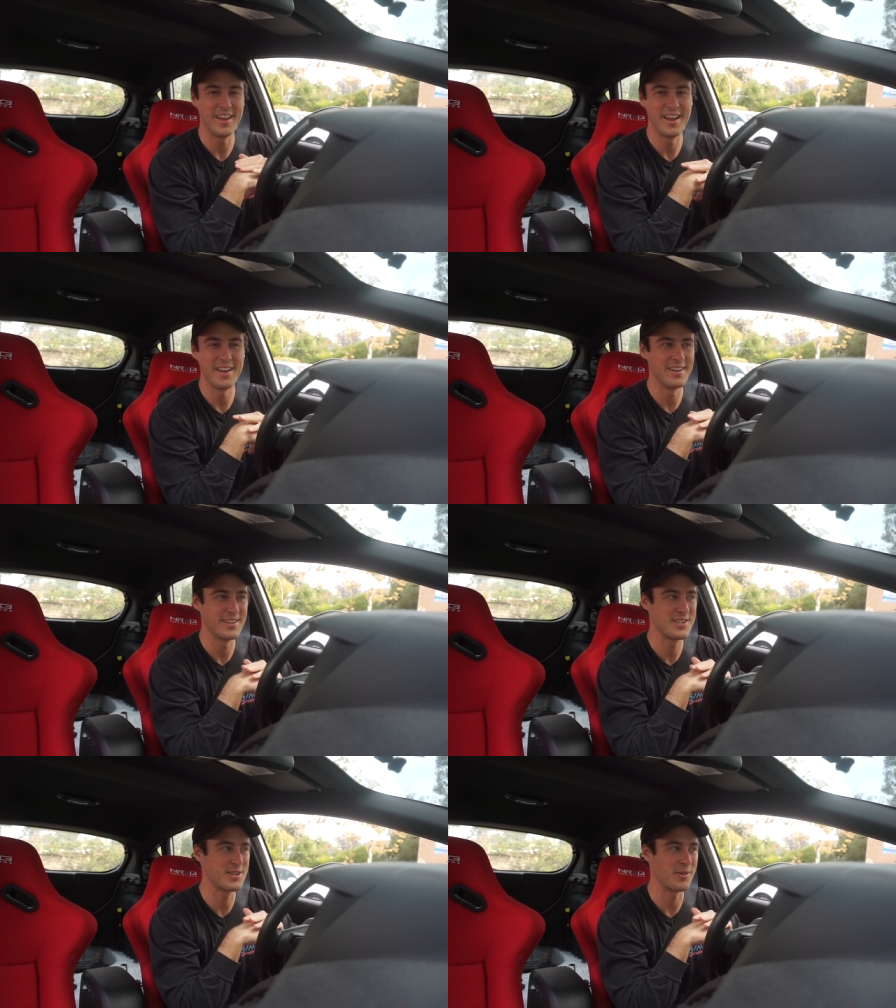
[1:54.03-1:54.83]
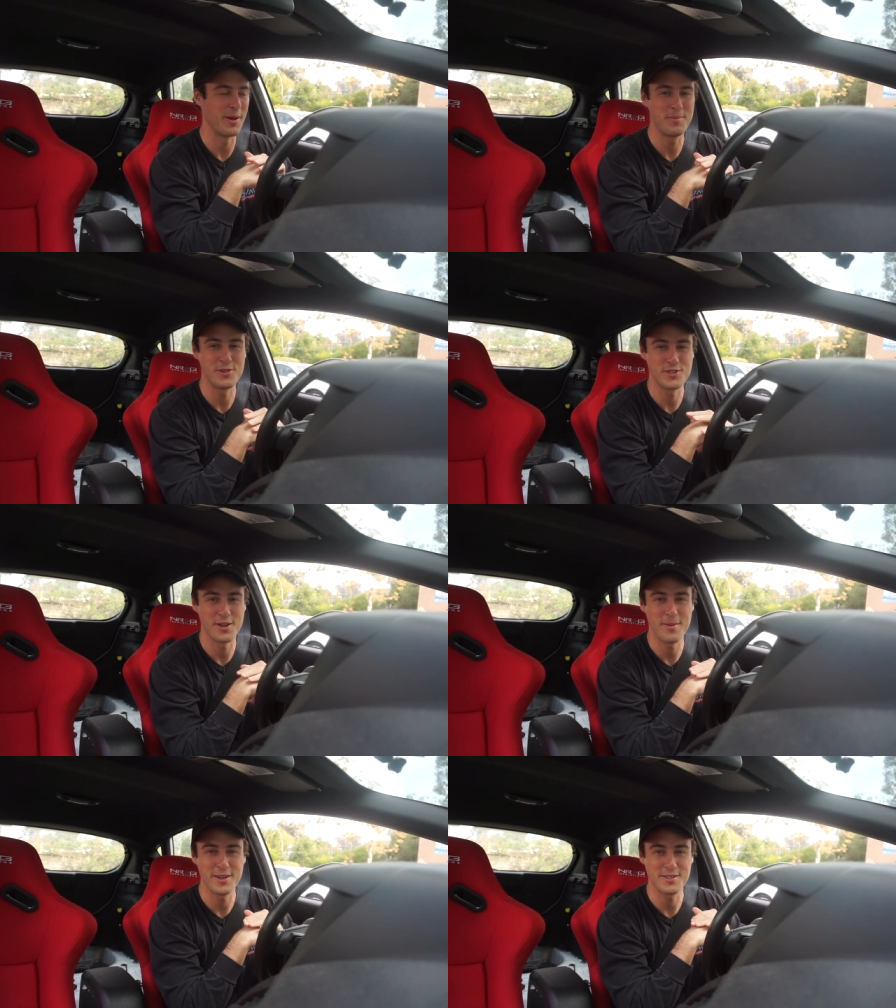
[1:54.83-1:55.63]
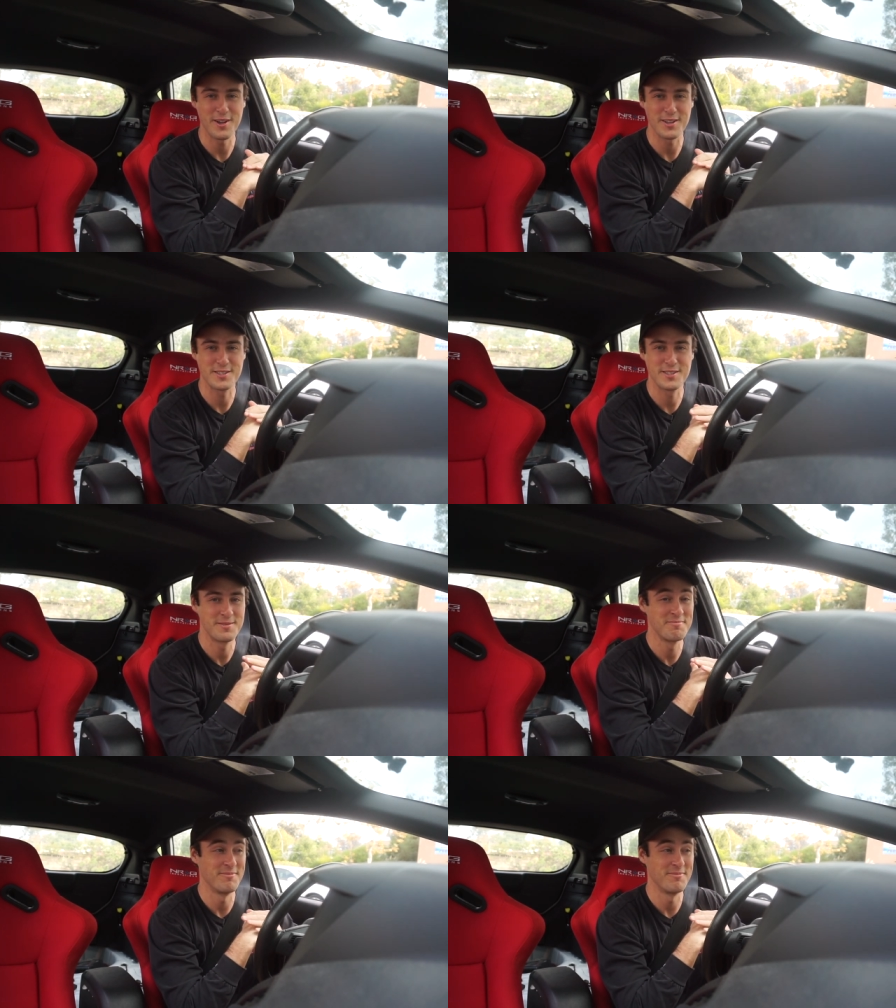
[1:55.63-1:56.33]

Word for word: and uh, scrape the shit out of my exhaust.